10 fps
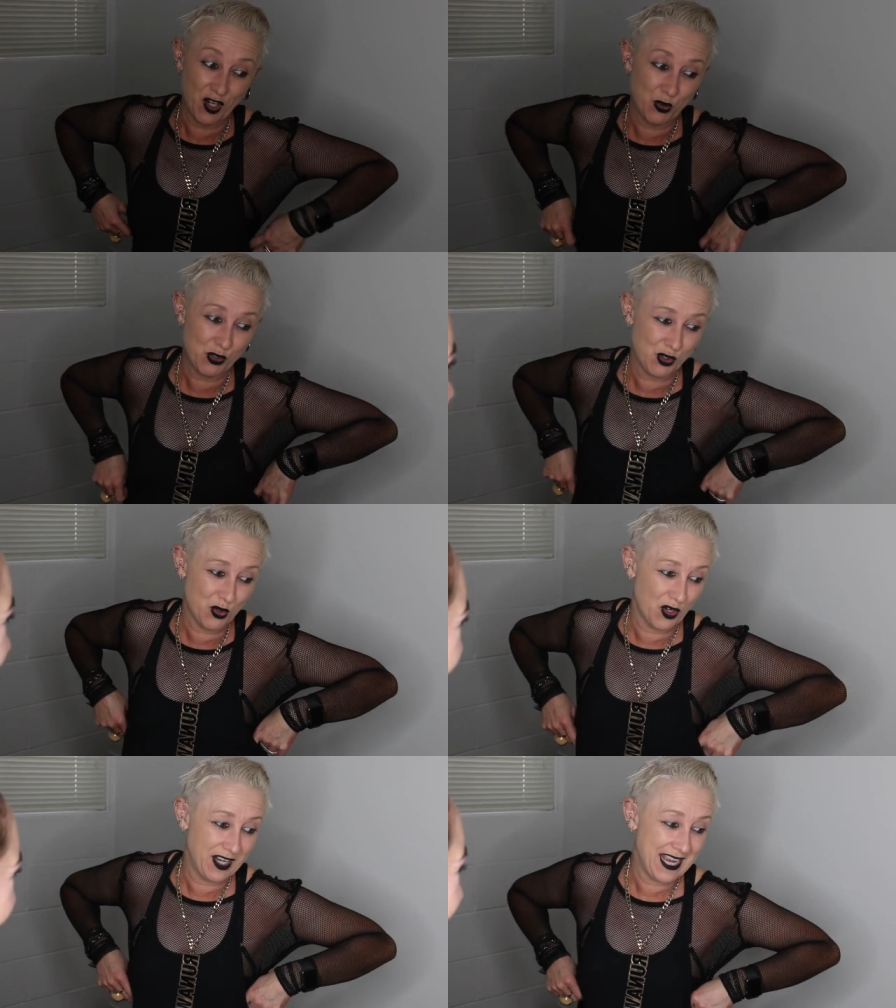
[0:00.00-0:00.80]
a cool
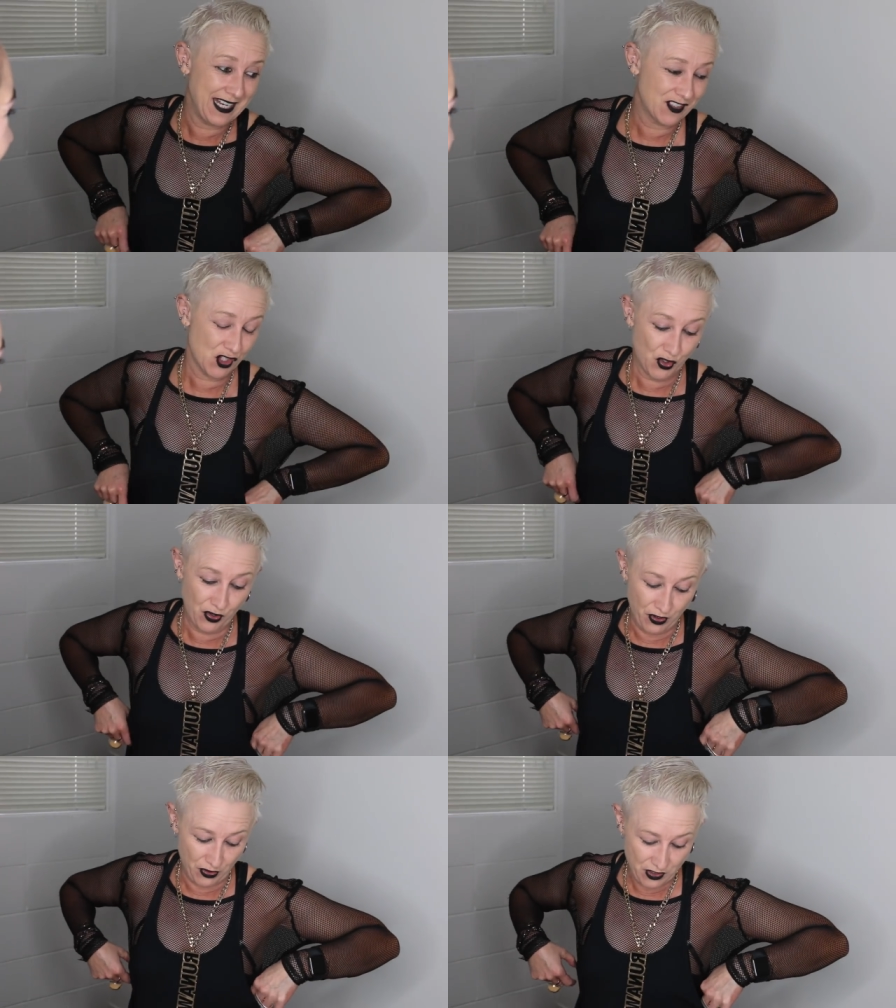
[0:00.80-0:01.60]
story. It's, it's
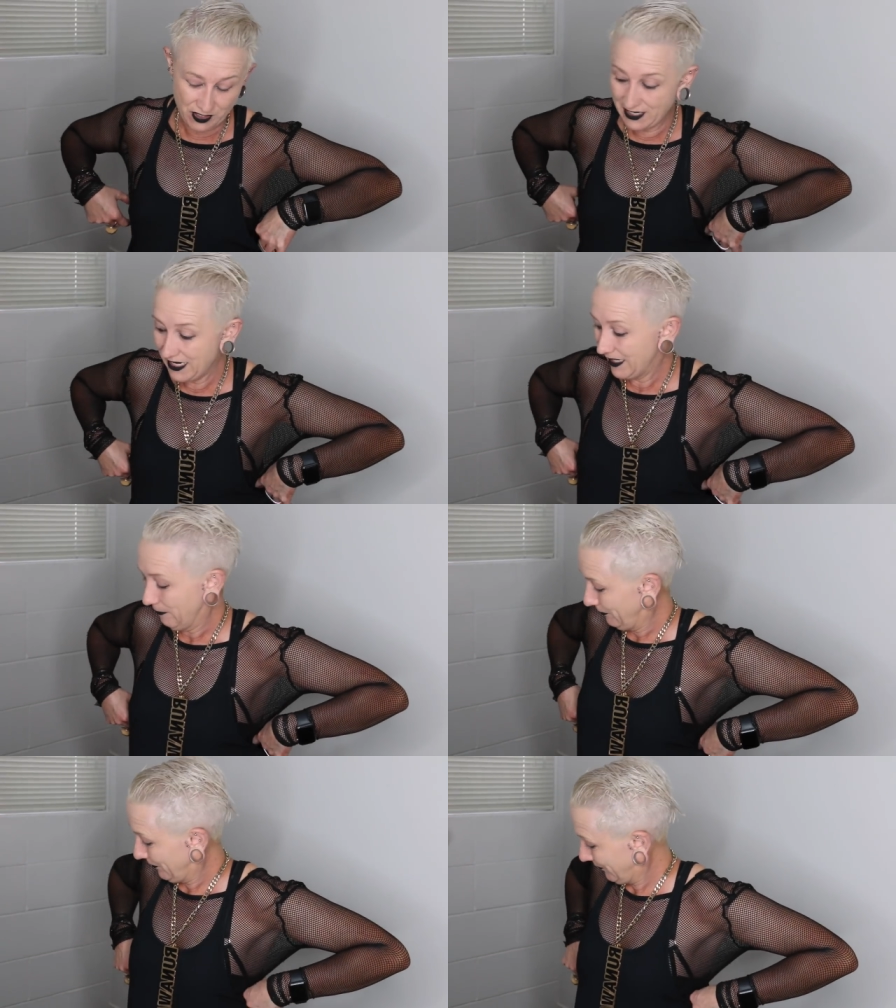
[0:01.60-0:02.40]
true. Yeah, it's
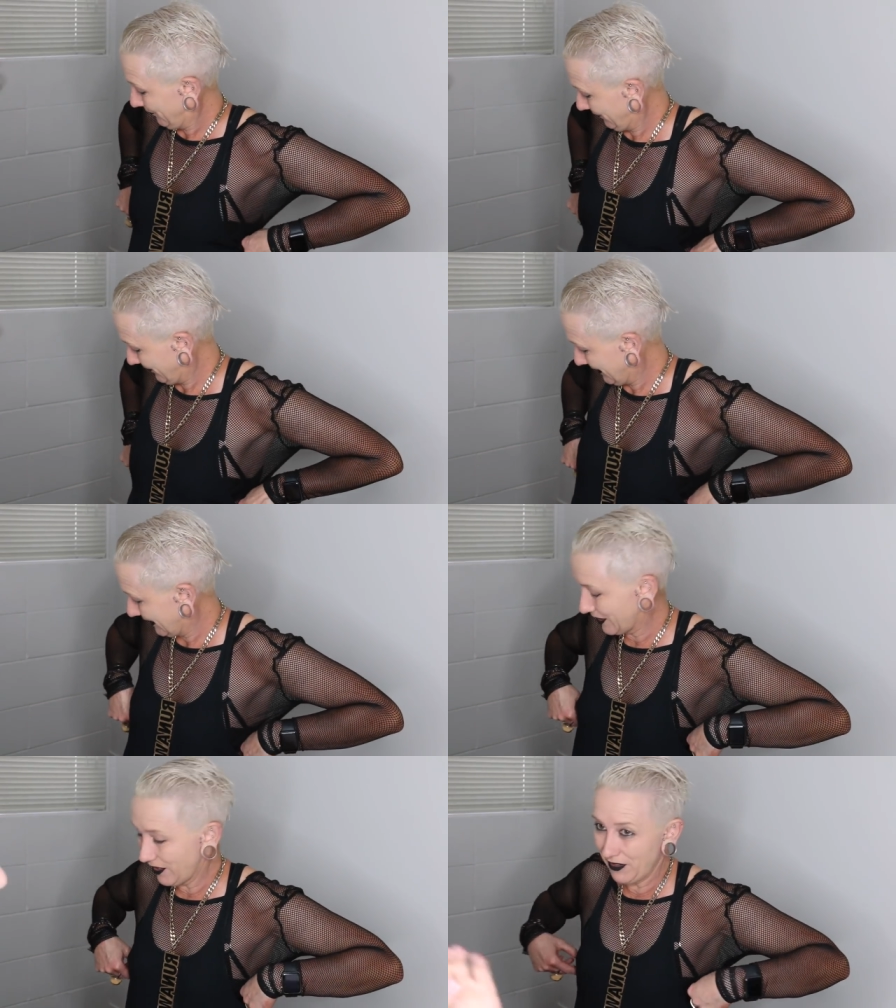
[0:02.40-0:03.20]
terrible.
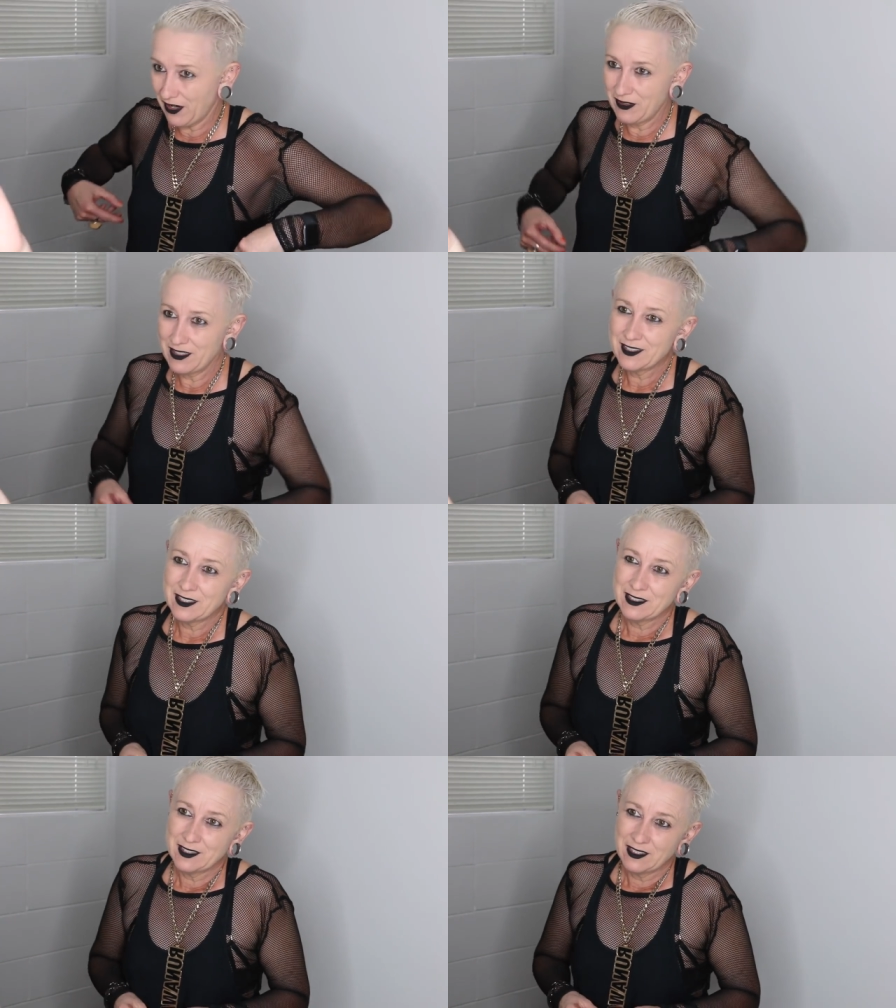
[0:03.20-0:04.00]
and the
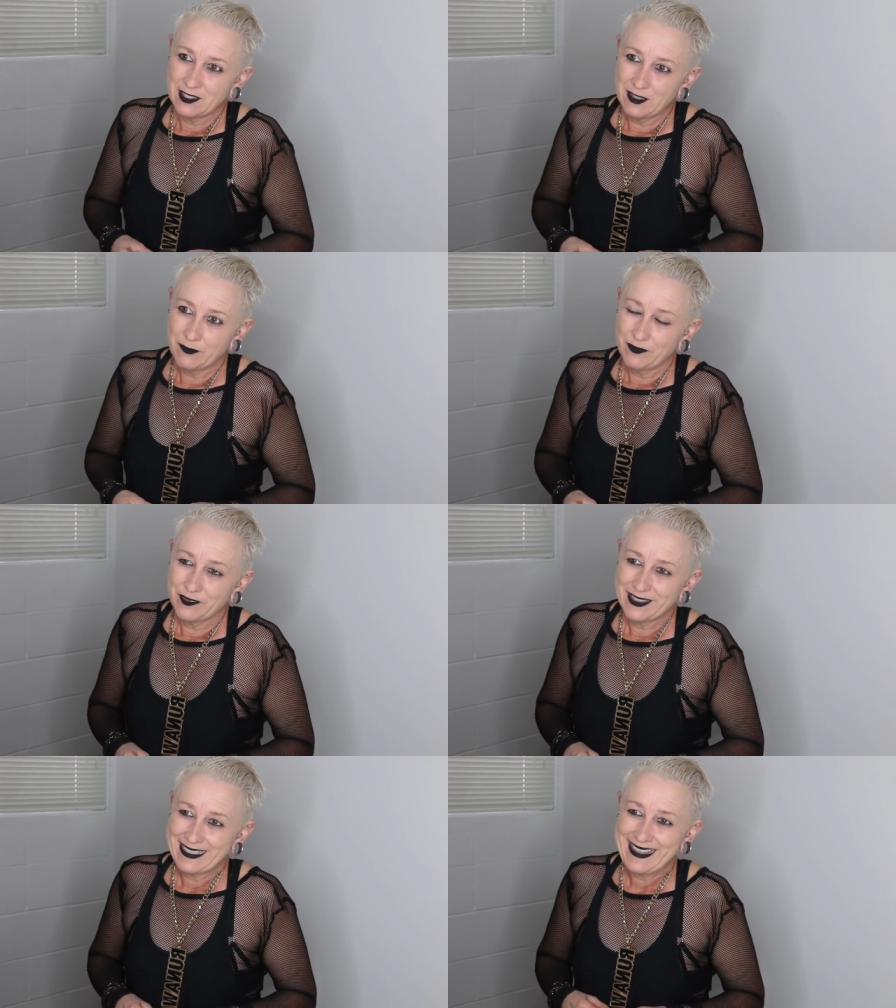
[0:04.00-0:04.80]
net. Okay, the
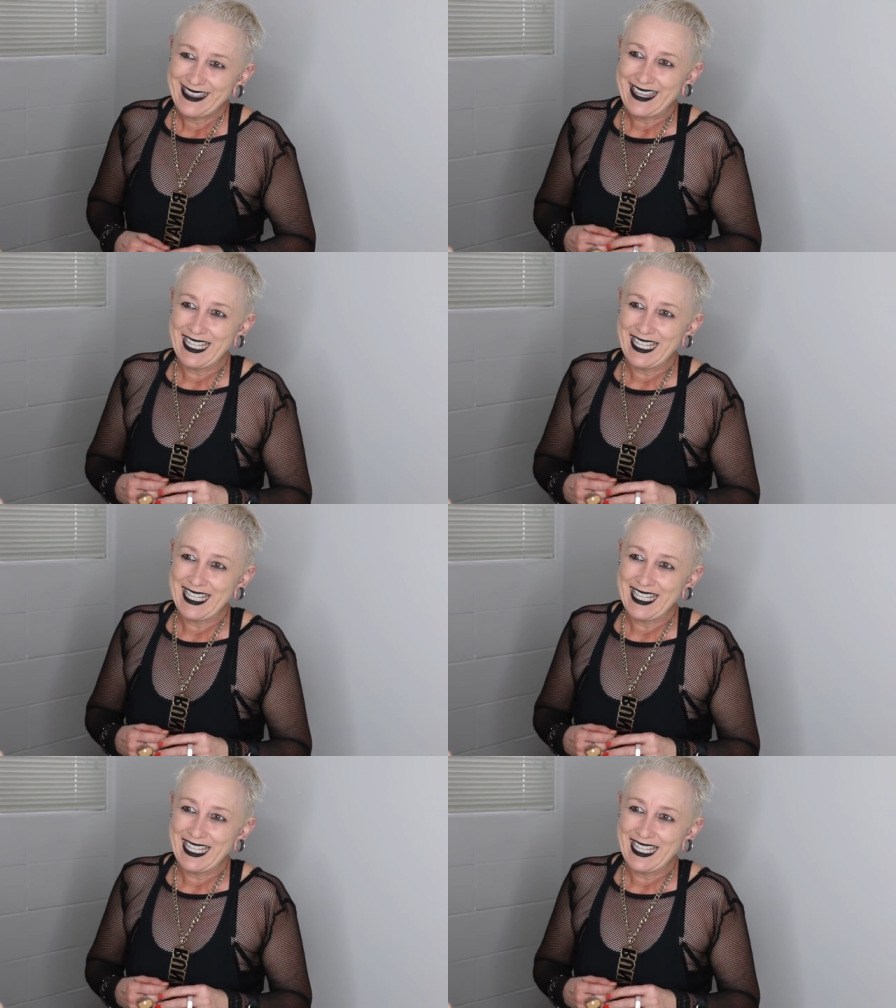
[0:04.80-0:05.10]
last shoes.